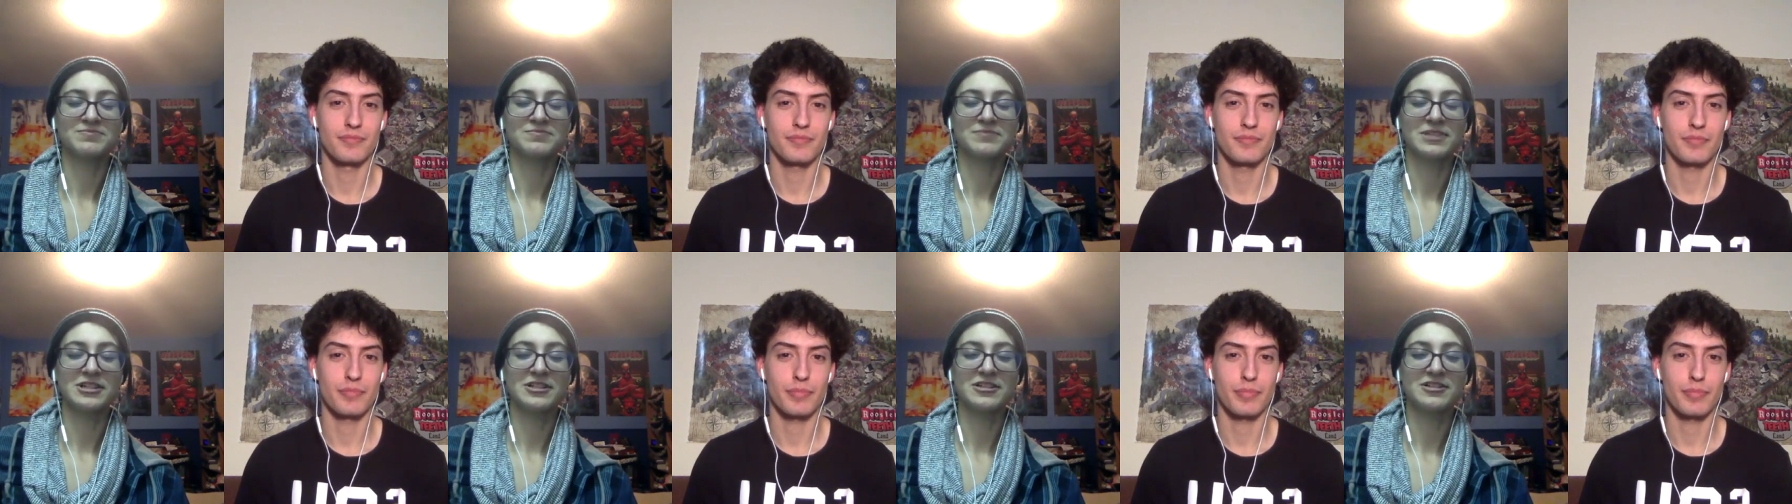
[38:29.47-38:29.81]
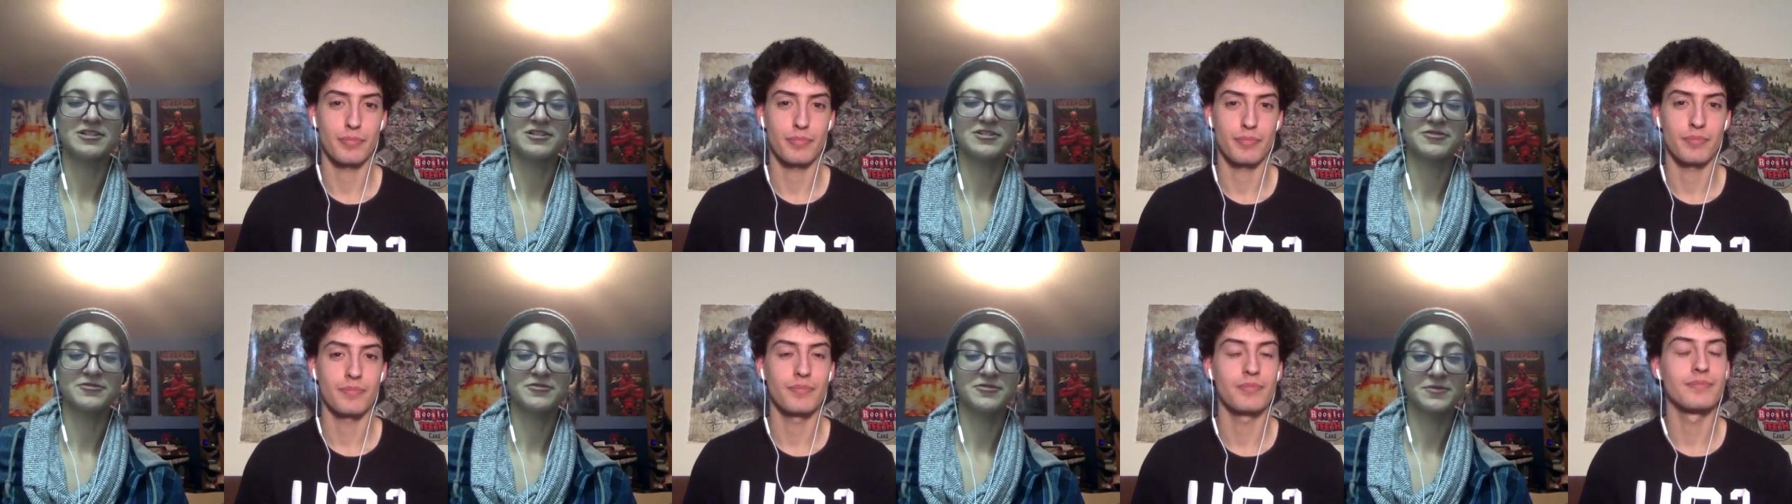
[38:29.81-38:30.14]

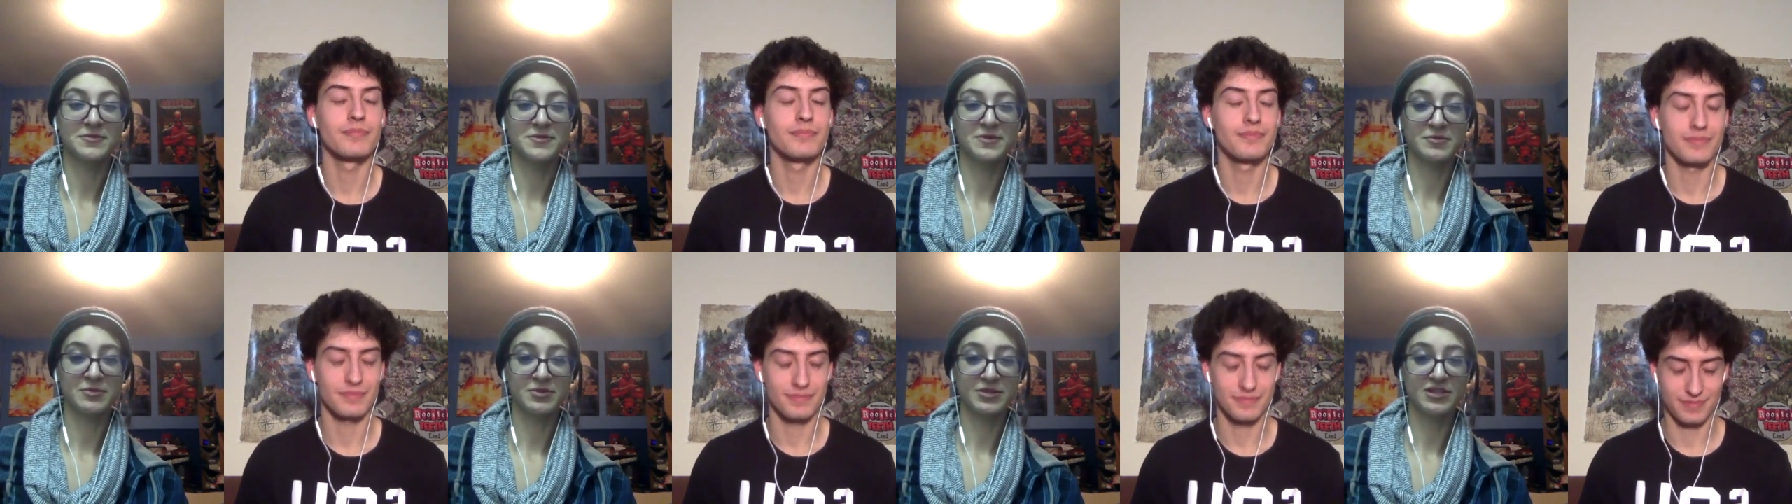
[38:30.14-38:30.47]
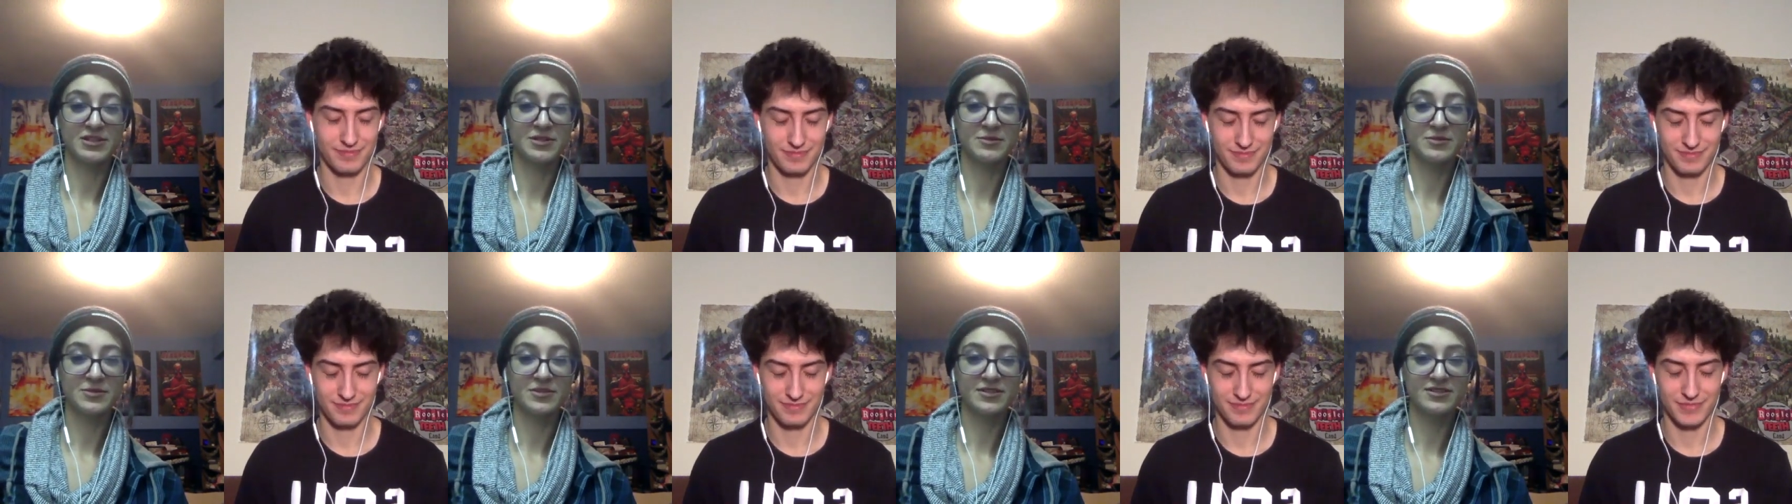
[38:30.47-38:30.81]
Speaker 1: page from the
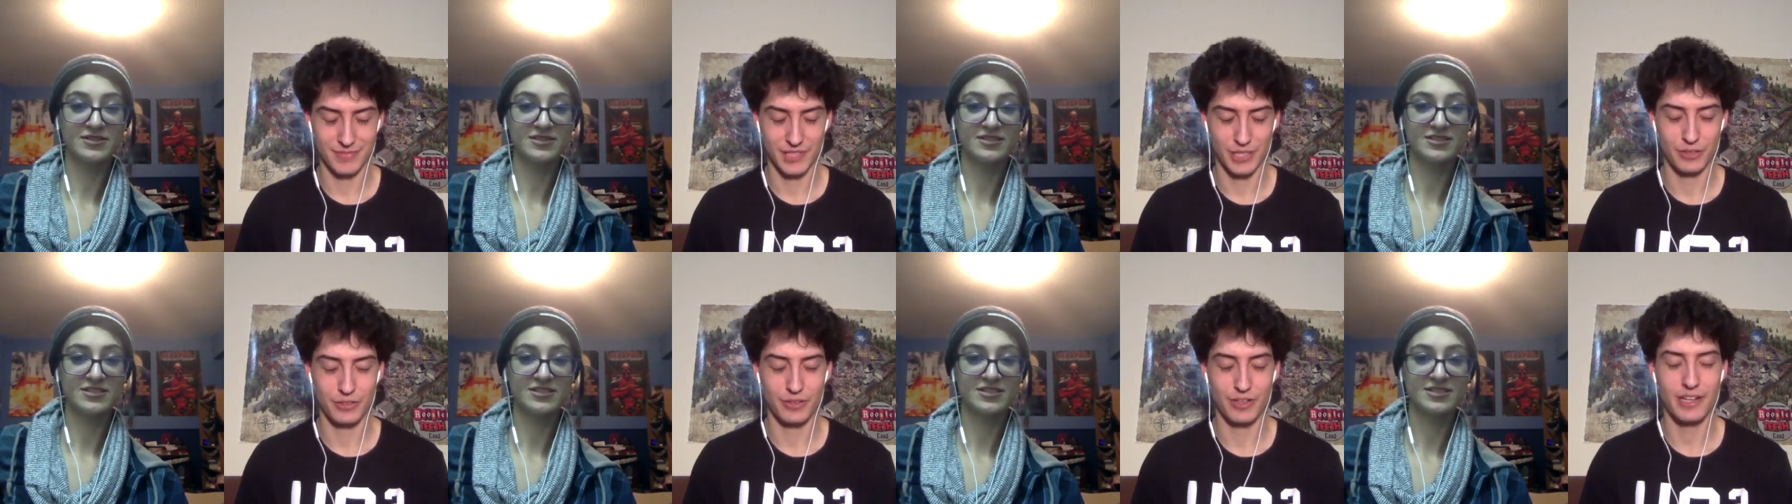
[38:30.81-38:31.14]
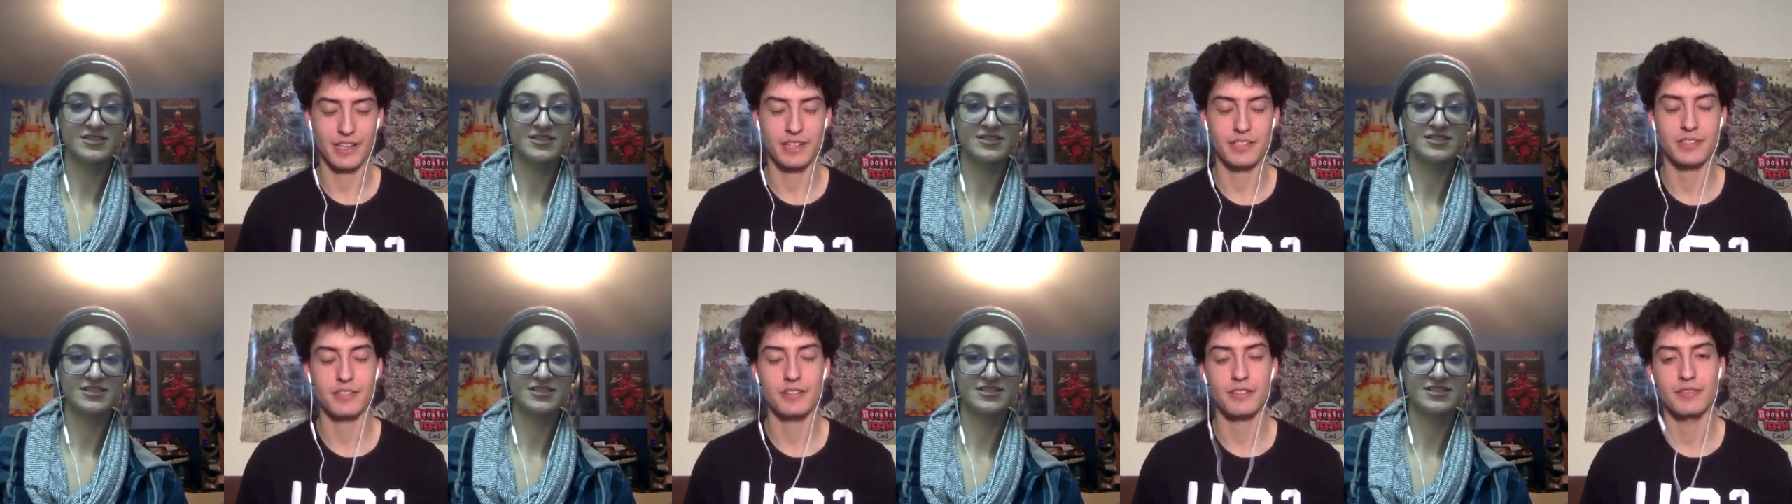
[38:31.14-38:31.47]
playbook.
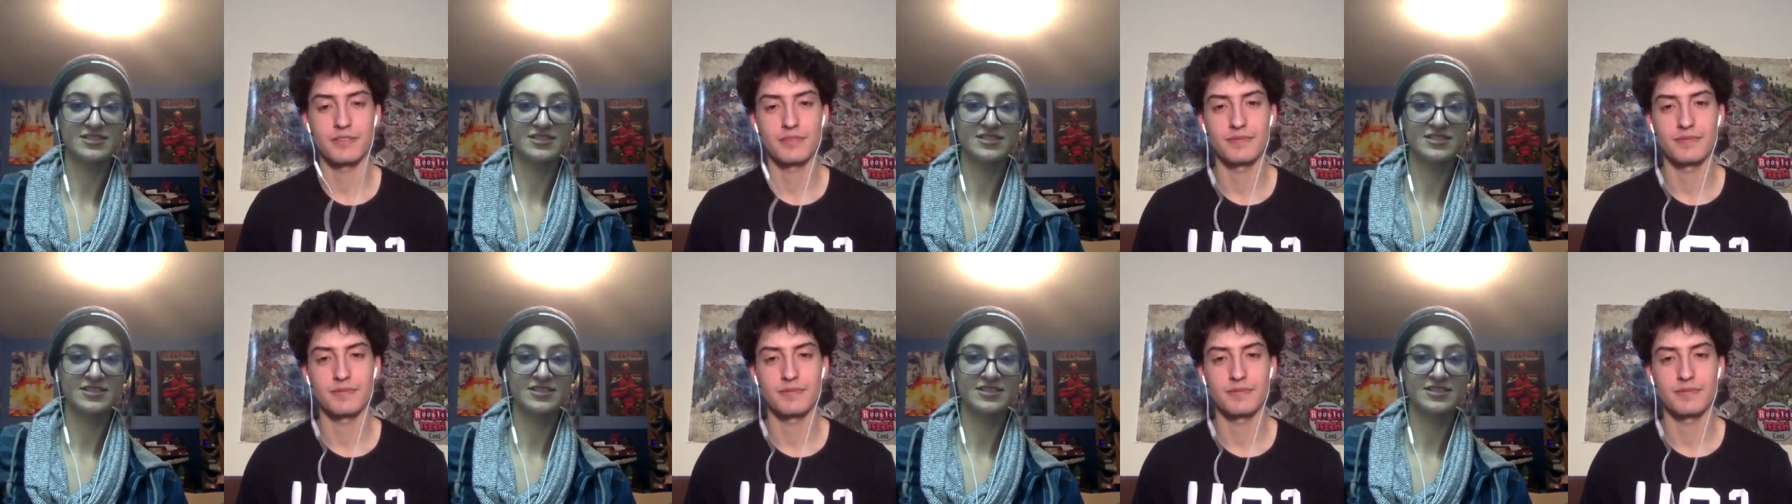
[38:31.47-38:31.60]
Speaker 2: Correct.